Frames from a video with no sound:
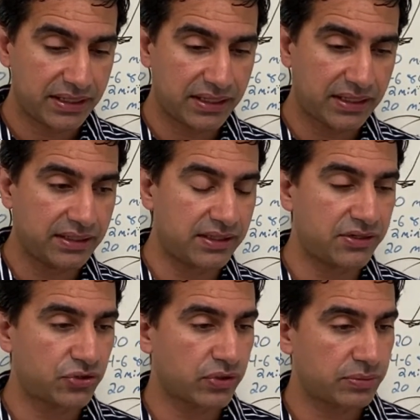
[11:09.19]
in the
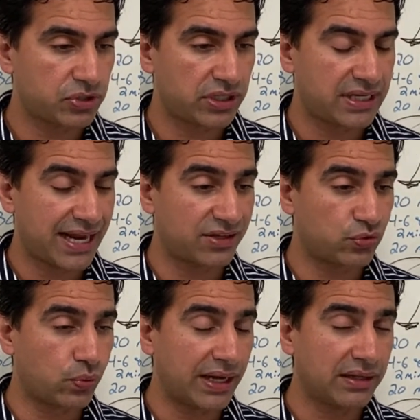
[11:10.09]
description as
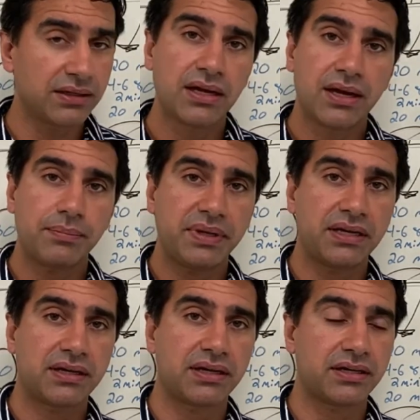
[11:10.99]
well,
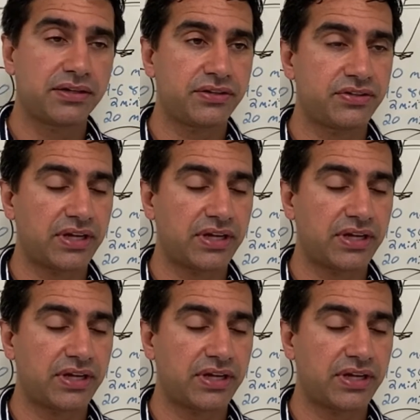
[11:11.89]
because